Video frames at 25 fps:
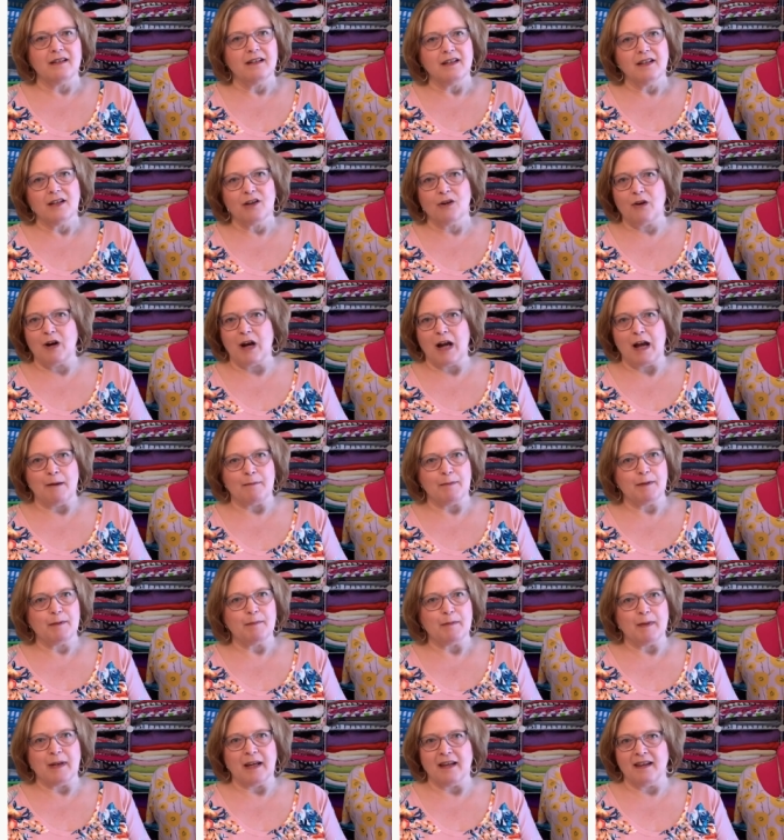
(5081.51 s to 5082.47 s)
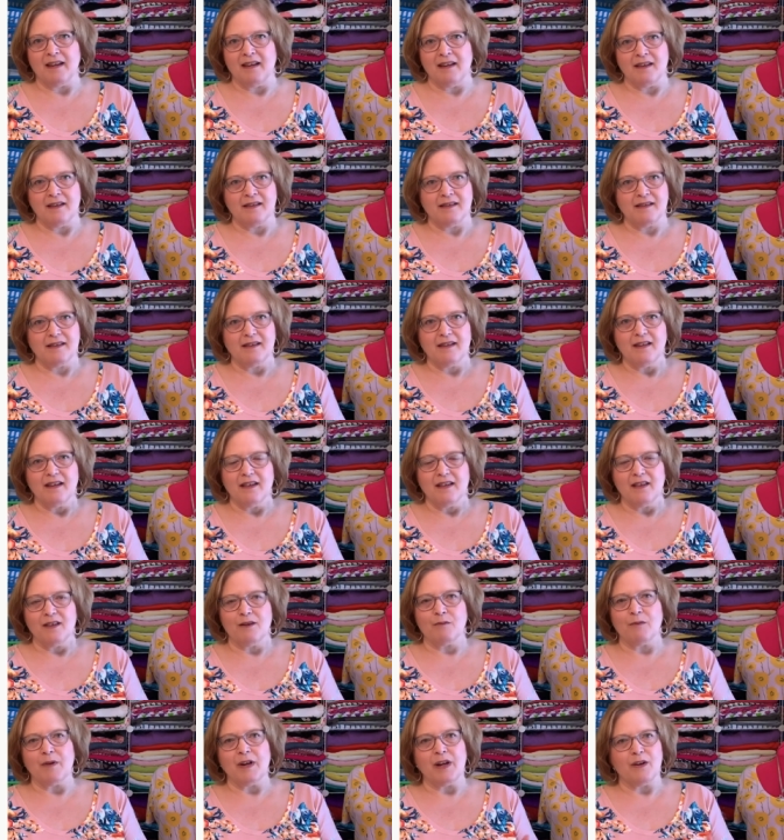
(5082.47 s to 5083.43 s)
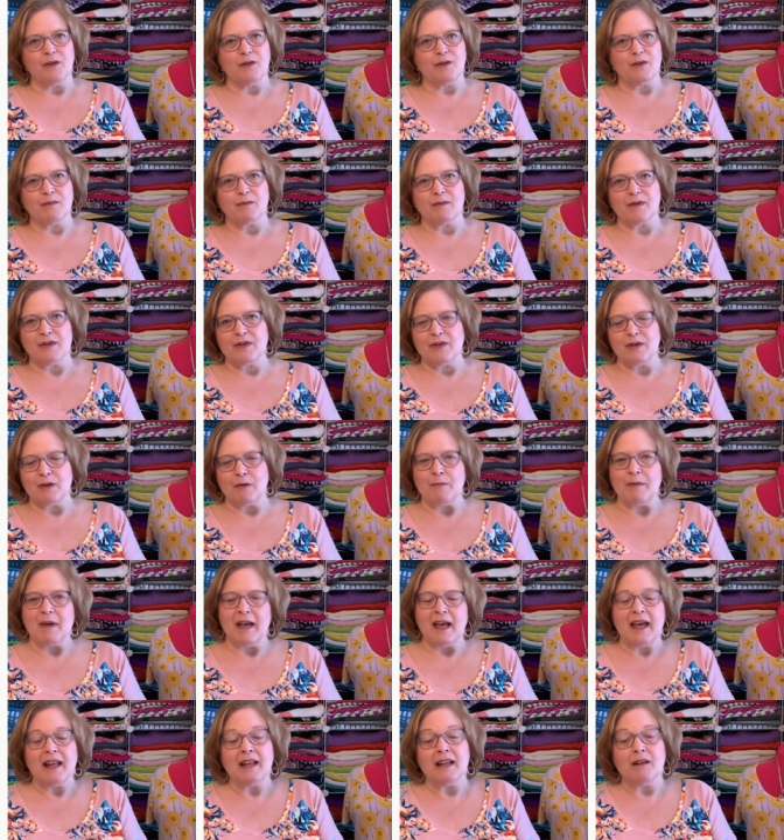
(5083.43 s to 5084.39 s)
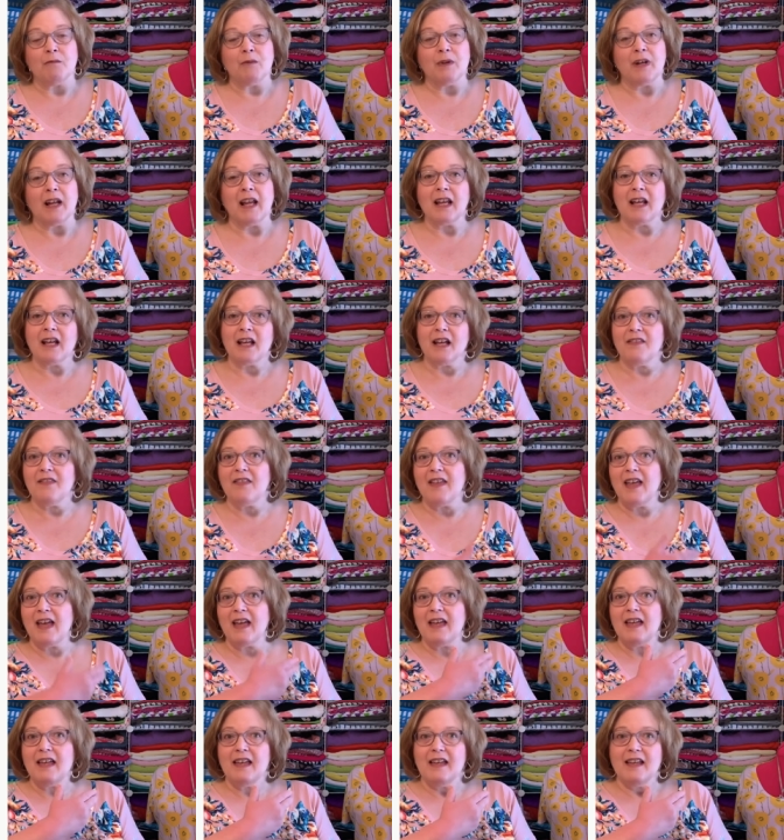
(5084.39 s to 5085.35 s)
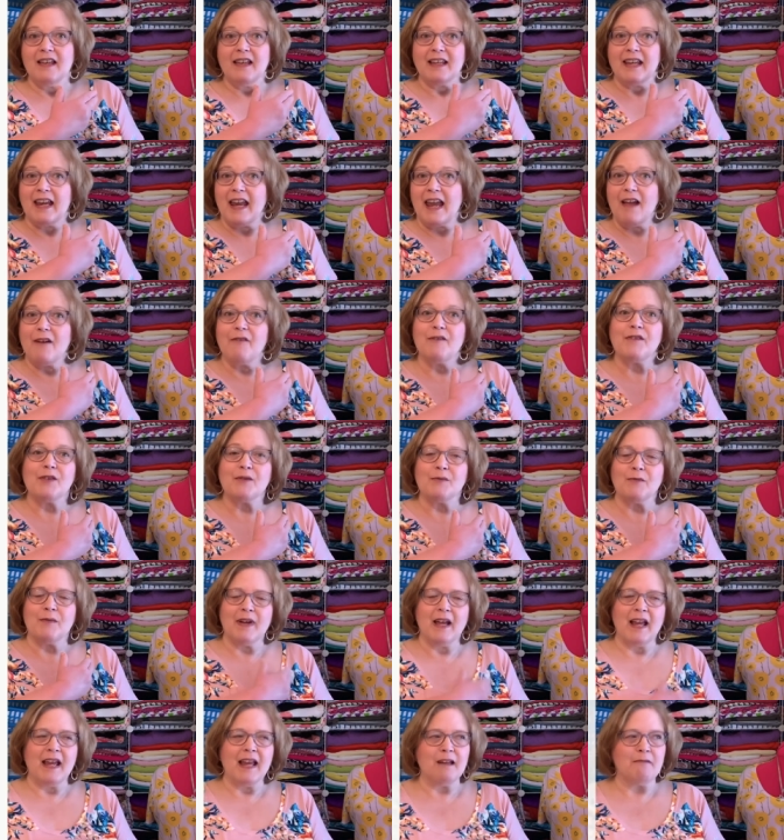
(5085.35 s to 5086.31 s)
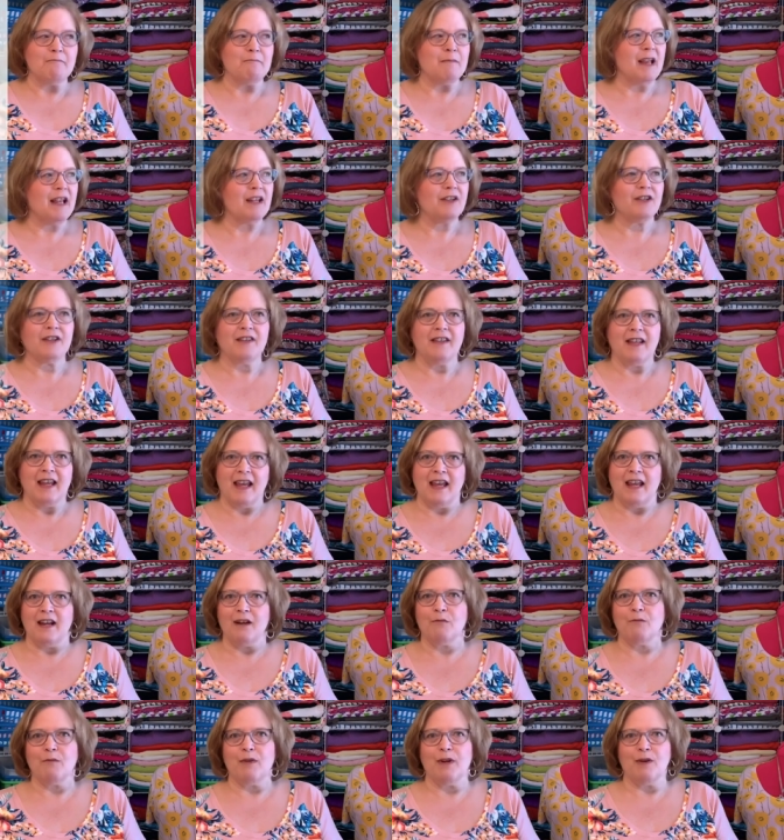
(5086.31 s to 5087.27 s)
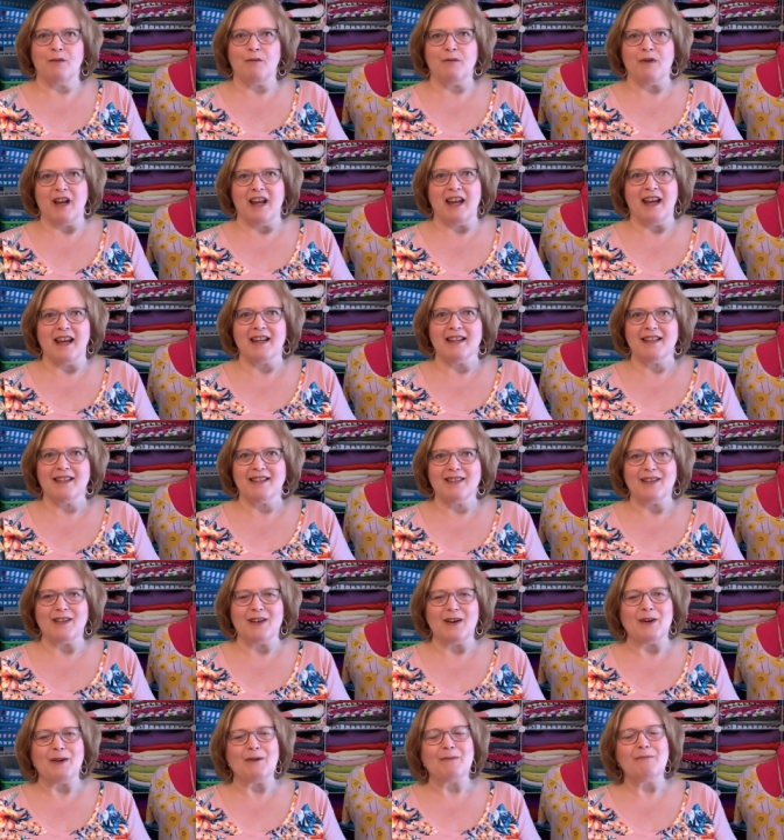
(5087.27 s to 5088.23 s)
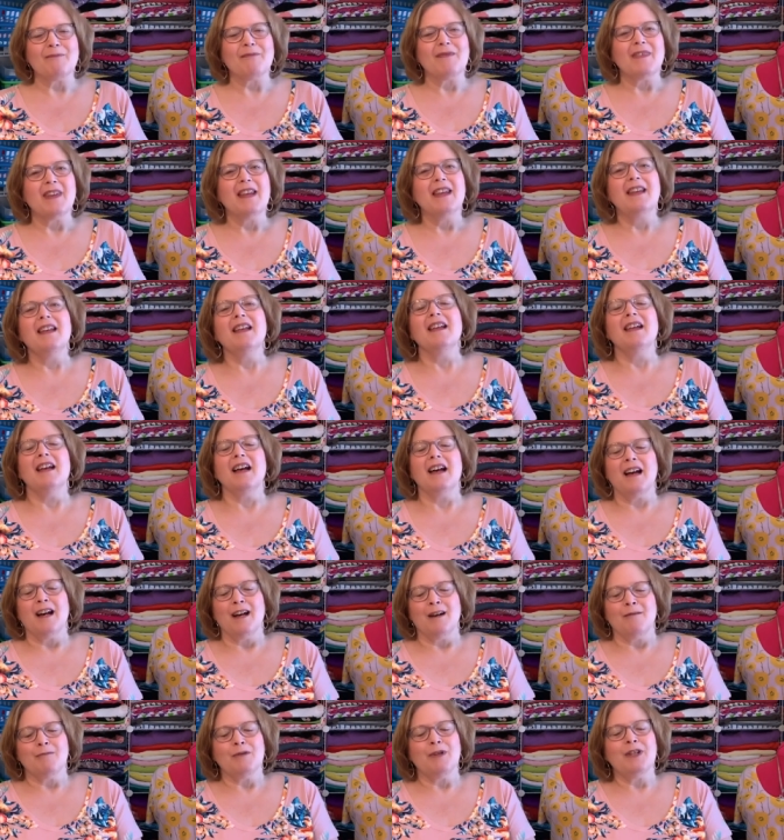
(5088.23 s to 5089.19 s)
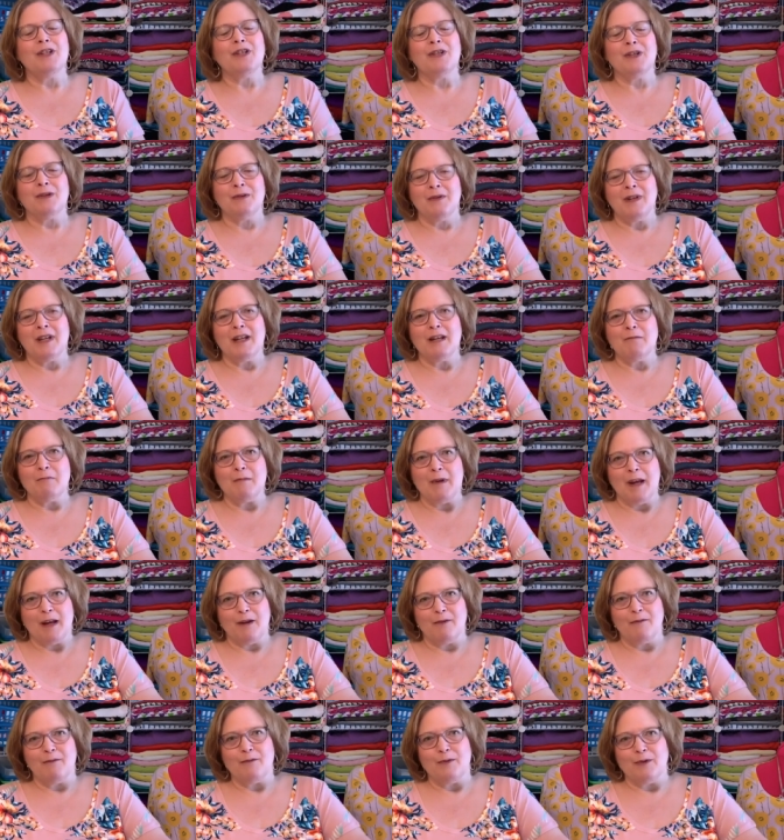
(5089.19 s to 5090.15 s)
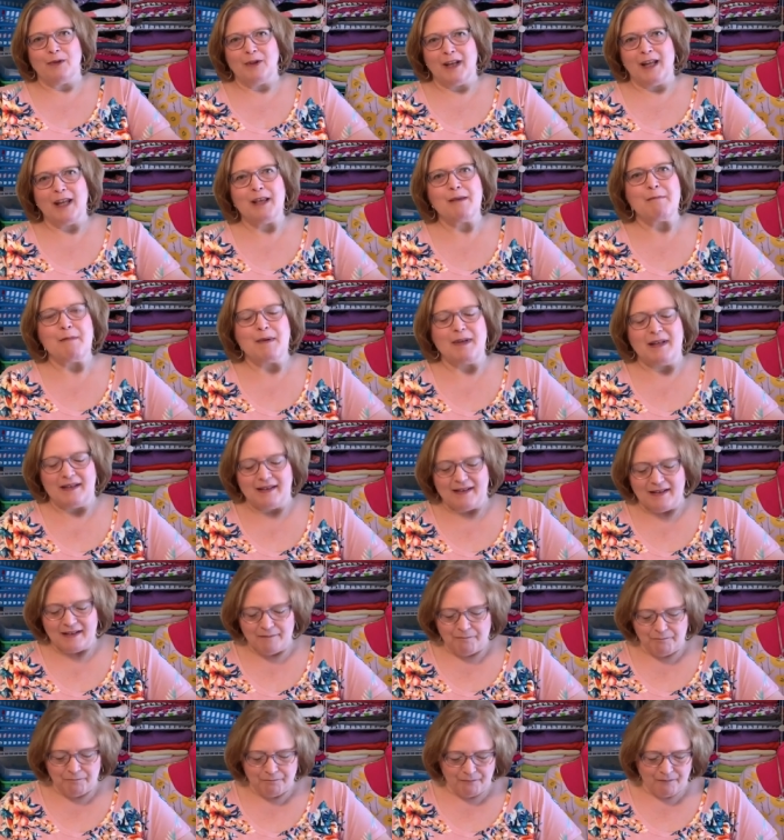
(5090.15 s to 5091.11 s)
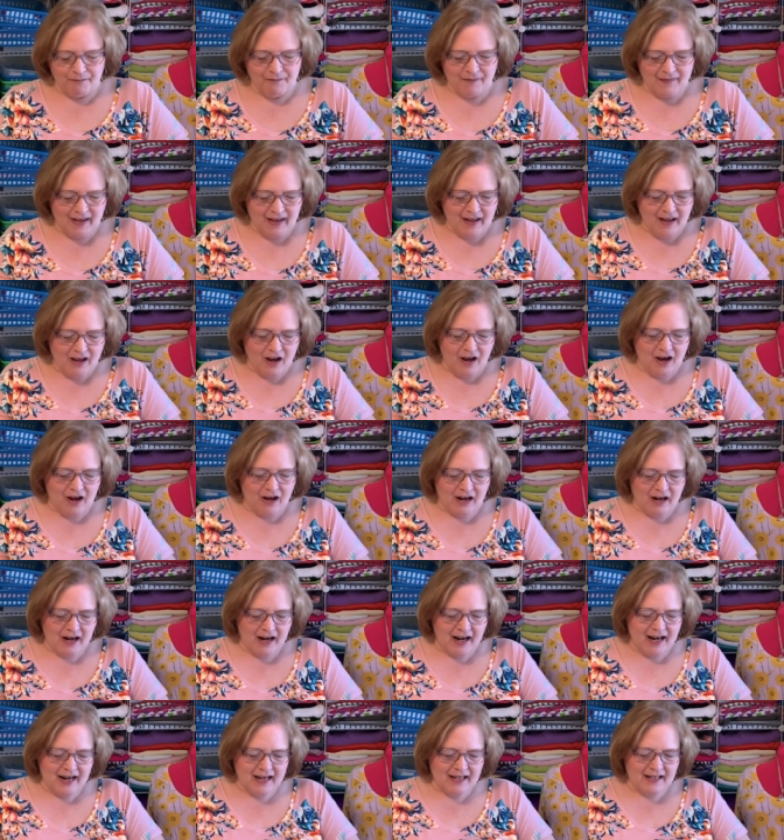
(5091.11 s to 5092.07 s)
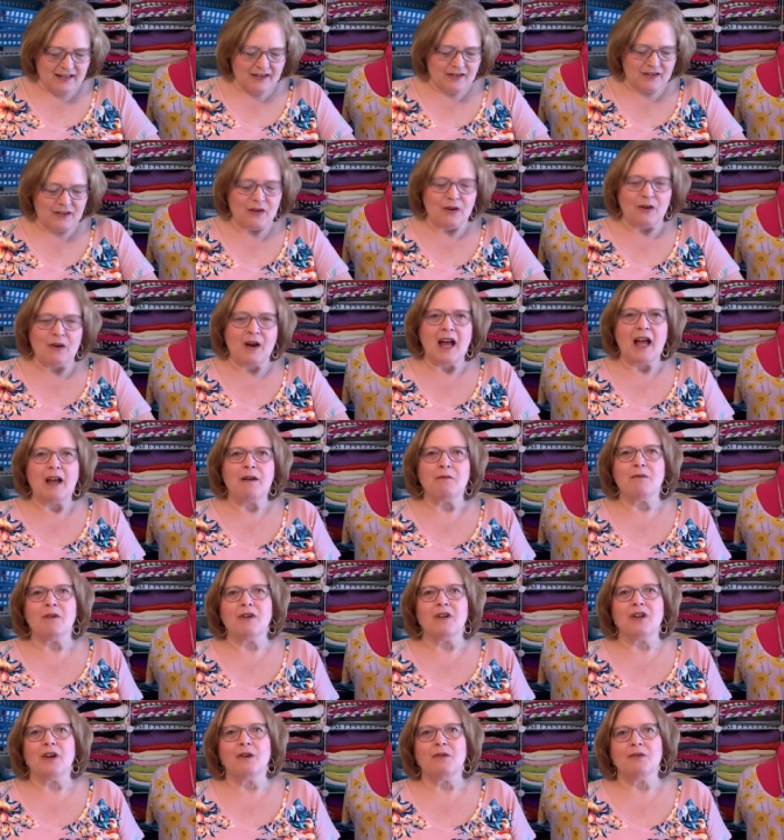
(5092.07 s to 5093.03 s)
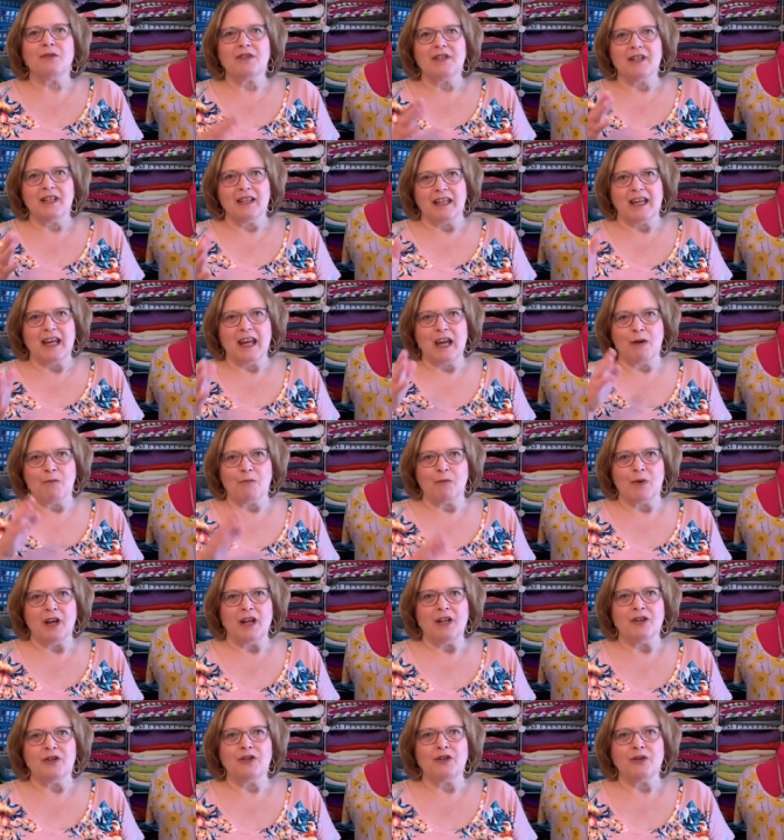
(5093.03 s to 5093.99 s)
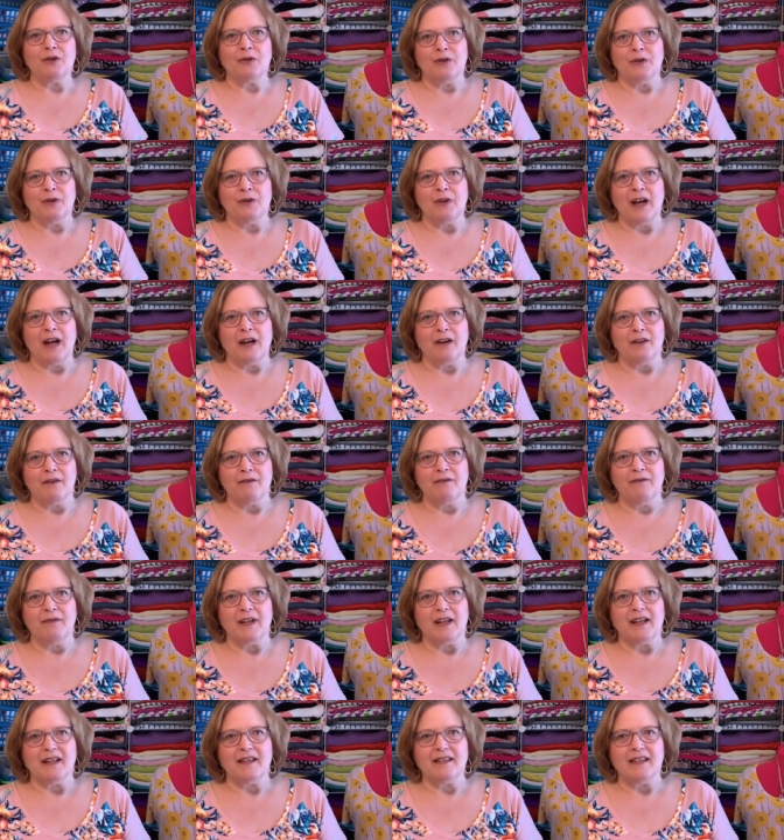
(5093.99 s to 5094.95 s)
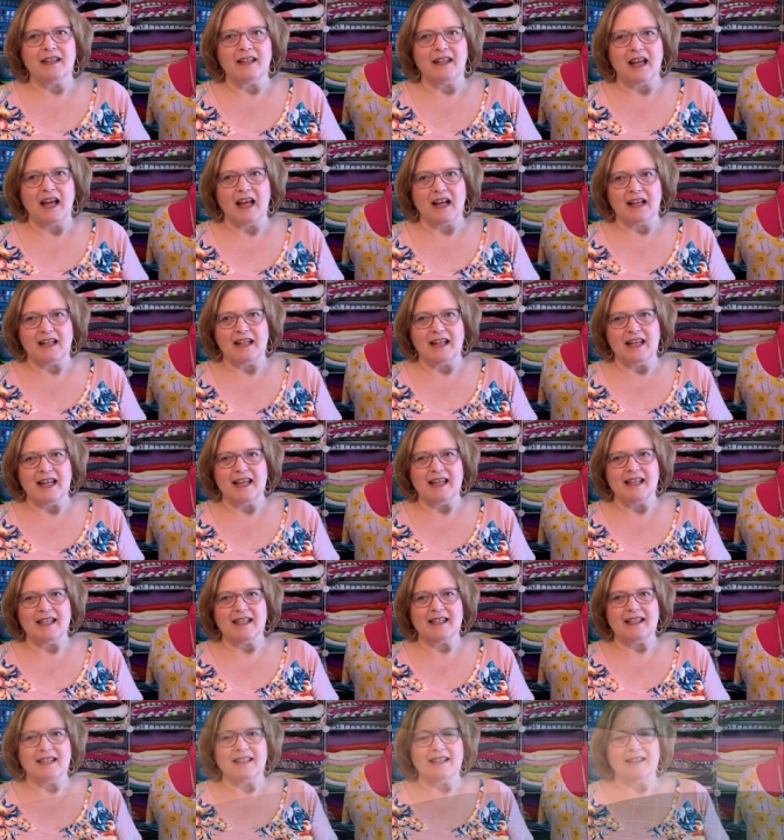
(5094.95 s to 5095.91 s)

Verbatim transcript: crops because the wrinkles were so bad. And when I cut that calves away, imagine that, it went away. So you do need to make a full-length muslin. All right, so I will go to the camera and show you how to fix the knock knees.